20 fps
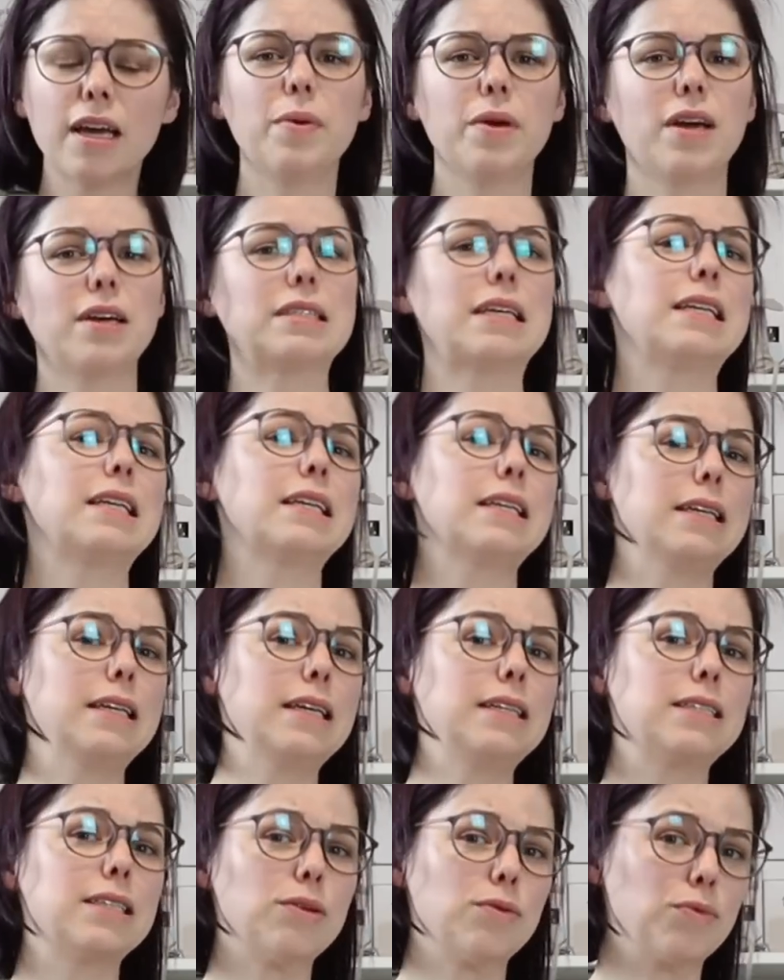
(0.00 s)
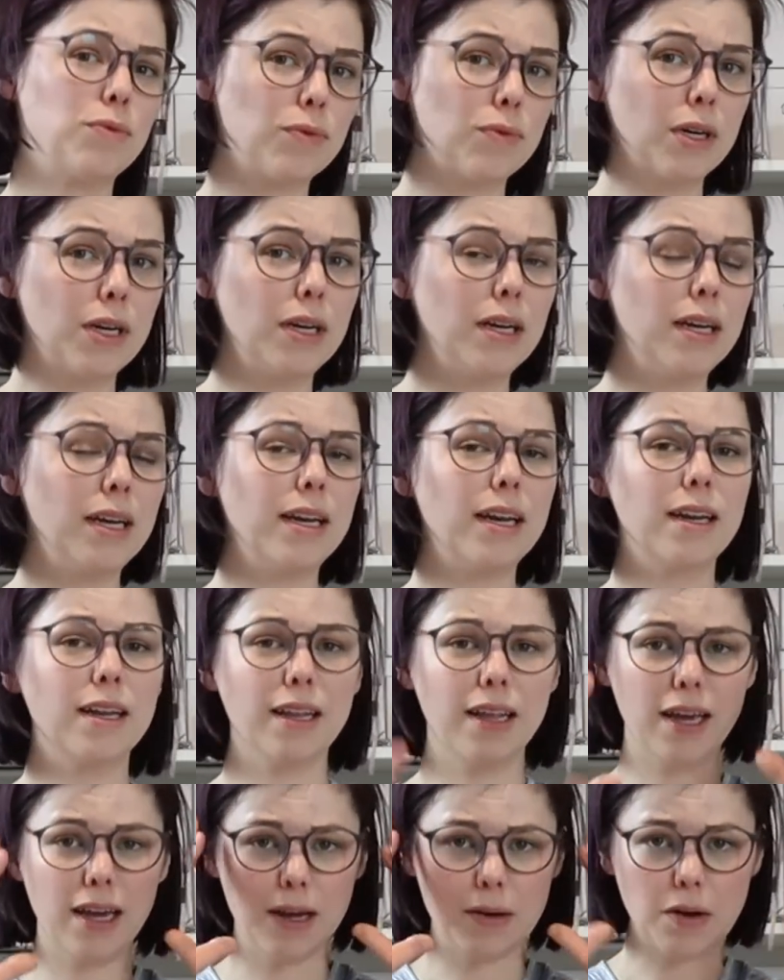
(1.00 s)
because I didn't need to read and
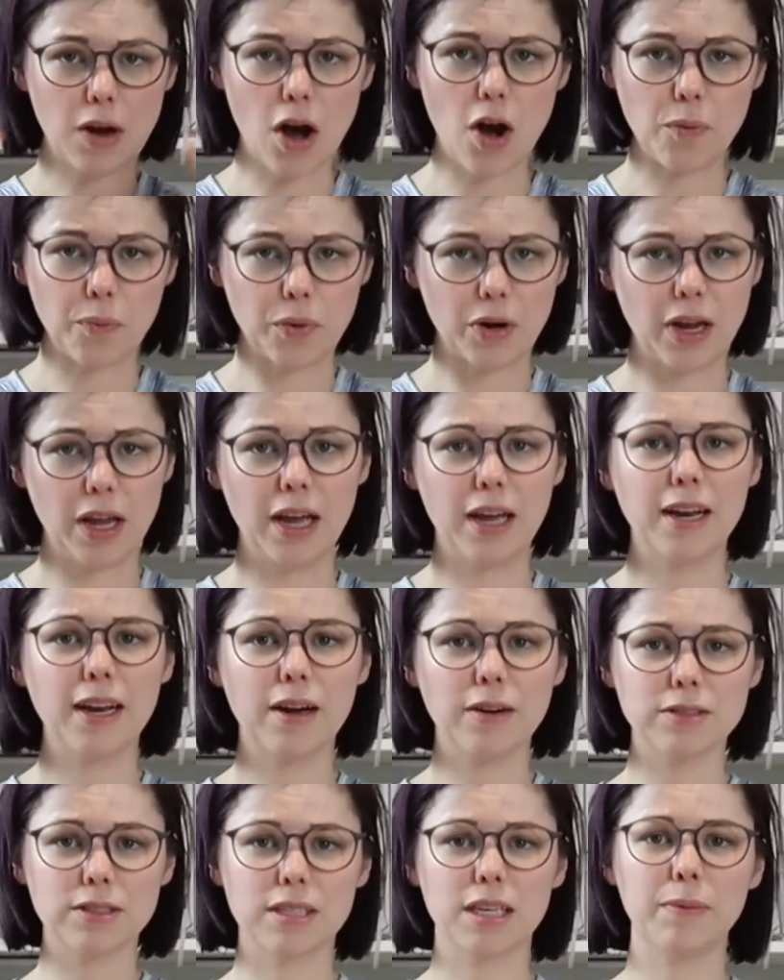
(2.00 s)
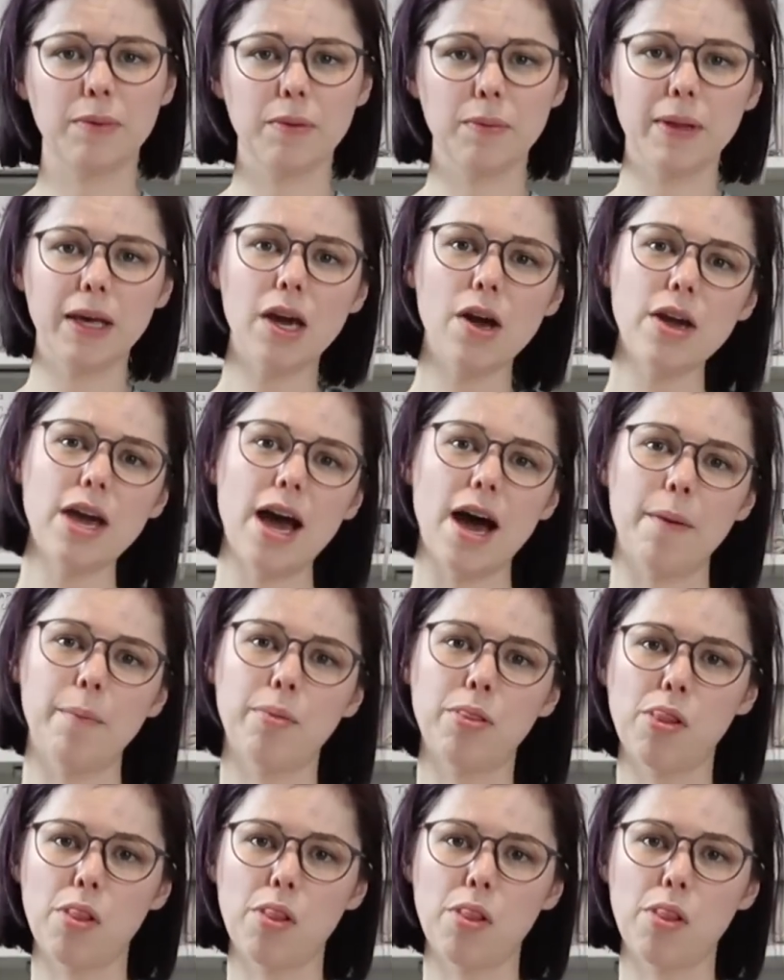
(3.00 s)
like comprehend. I was just able to be like, oh yeah.